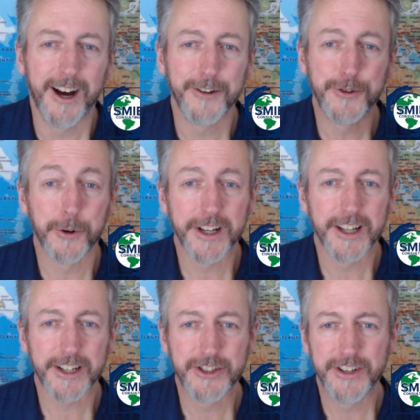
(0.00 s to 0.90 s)
during
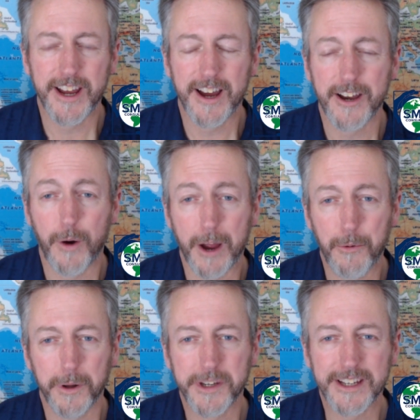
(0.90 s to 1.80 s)
Election Day, I know I
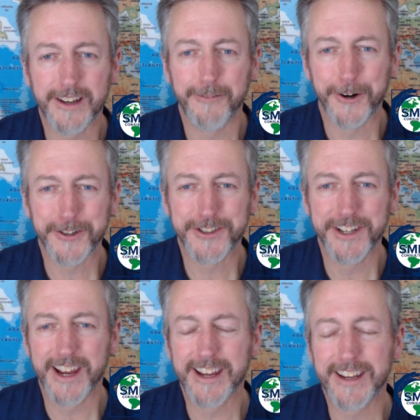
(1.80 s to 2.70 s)
will be. I voted
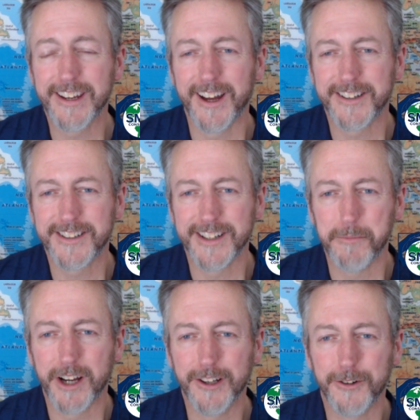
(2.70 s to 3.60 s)
today at
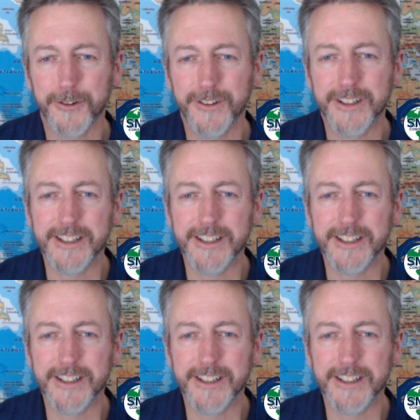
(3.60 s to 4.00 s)
my local,